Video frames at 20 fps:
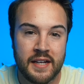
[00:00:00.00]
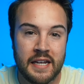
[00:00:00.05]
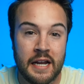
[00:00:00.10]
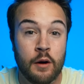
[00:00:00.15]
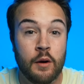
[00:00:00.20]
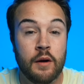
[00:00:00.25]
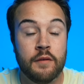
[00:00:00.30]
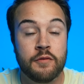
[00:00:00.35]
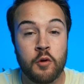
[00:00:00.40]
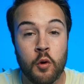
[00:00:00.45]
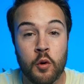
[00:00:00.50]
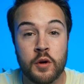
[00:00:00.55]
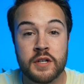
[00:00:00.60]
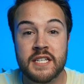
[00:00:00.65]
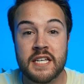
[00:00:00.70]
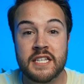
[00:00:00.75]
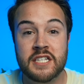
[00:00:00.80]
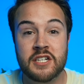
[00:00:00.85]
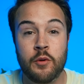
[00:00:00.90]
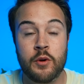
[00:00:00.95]
Now, of course,
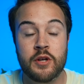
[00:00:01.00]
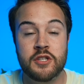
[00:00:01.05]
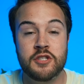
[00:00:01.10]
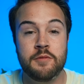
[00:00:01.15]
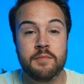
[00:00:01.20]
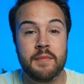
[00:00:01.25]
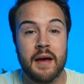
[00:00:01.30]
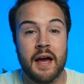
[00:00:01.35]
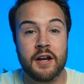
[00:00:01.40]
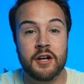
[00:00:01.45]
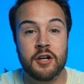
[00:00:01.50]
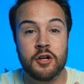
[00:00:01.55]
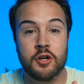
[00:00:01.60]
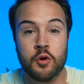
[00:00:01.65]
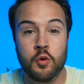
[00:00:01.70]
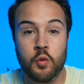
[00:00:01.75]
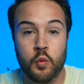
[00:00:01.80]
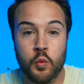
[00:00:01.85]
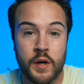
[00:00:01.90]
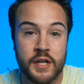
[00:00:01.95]
it's going to matter
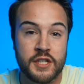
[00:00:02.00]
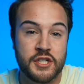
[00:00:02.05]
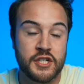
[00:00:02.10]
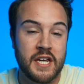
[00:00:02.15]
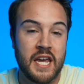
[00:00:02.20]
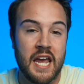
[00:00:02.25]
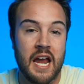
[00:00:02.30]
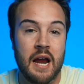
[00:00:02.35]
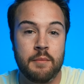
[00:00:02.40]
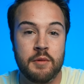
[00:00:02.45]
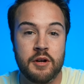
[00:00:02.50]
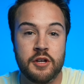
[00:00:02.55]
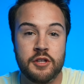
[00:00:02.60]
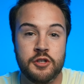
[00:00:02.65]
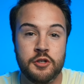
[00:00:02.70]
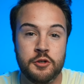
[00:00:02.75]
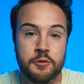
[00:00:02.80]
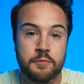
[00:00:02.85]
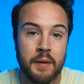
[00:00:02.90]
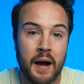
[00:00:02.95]
which camera
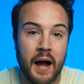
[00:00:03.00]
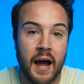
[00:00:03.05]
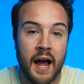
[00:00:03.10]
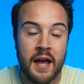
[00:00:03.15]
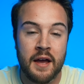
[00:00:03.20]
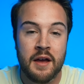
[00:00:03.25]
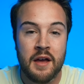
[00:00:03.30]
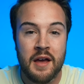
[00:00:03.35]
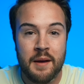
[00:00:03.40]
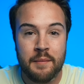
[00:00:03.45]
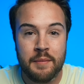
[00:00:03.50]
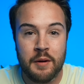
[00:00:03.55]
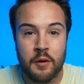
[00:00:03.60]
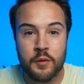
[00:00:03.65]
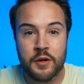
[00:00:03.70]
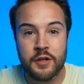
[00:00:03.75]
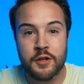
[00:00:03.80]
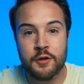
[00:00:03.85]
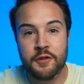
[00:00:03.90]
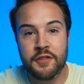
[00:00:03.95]
you buy, but
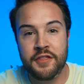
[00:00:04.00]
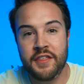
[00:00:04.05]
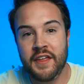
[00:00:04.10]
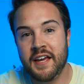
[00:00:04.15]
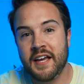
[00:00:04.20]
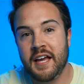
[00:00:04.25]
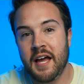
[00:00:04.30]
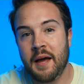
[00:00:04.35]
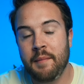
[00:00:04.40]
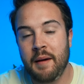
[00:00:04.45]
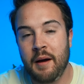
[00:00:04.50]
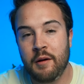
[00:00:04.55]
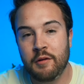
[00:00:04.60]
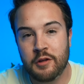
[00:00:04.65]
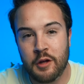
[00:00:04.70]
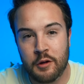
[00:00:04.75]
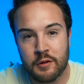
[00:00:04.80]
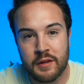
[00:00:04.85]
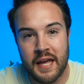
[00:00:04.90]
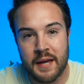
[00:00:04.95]
when you think about
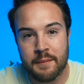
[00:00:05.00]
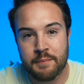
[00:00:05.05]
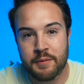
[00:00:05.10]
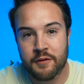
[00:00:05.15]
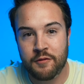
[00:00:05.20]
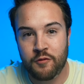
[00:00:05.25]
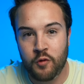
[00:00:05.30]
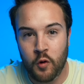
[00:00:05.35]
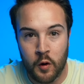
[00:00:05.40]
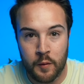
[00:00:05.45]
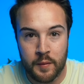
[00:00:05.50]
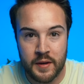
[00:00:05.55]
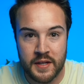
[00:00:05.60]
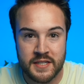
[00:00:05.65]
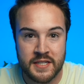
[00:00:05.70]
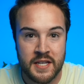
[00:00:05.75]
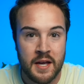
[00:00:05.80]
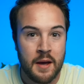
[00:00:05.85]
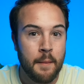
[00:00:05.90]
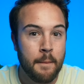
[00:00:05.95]
low light
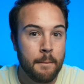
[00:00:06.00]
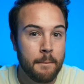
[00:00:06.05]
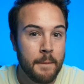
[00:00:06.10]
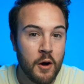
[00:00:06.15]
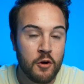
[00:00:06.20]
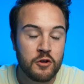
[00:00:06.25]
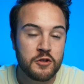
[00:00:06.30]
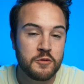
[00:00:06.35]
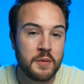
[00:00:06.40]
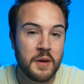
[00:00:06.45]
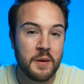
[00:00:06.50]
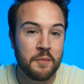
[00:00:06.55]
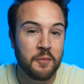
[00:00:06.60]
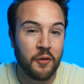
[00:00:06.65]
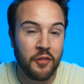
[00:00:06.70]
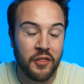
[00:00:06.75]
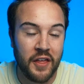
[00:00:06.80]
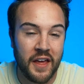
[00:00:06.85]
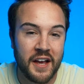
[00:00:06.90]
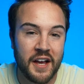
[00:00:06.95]
performance, most people
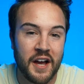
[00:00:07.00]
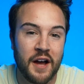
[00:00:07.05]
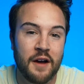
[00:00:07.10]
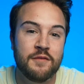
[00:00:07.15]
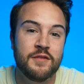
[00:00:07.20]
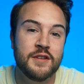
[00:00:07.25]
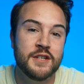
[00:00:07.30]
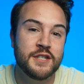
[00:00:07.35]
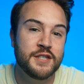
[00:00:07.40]
think of the